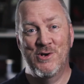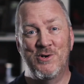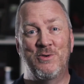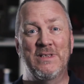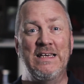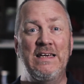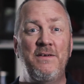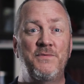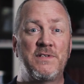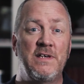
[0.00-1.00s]
who
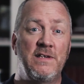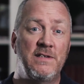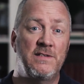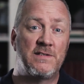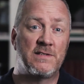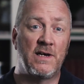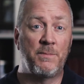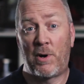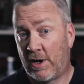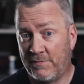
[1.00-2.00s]
leaves his
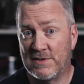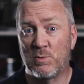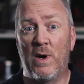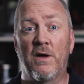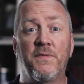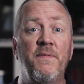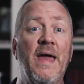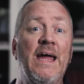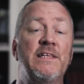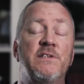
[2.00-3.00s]
part of his wealth in the
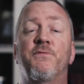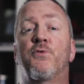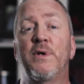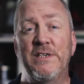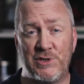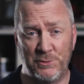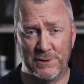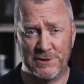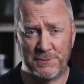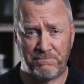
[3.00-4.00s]
hands of 3
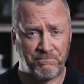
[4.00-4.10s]
stewards.